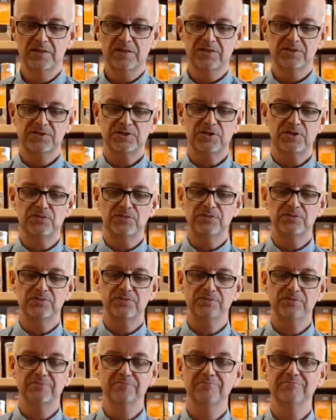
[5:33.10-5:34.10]
So,
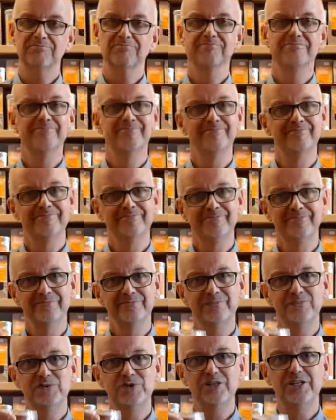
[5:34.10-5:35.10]

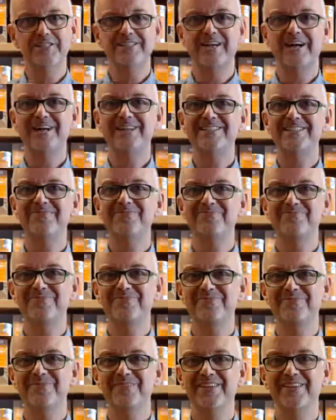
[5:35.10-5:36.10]
cheers guys.
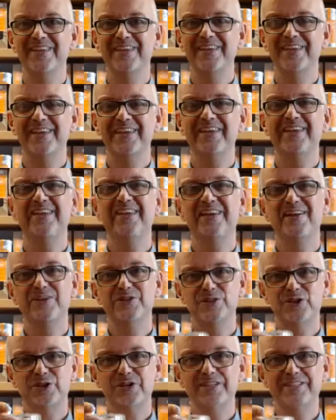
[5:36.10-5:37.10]

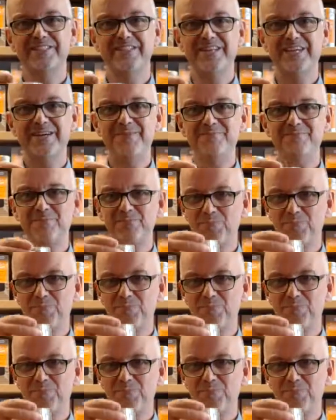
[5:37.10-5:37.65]
Enjoy your tea.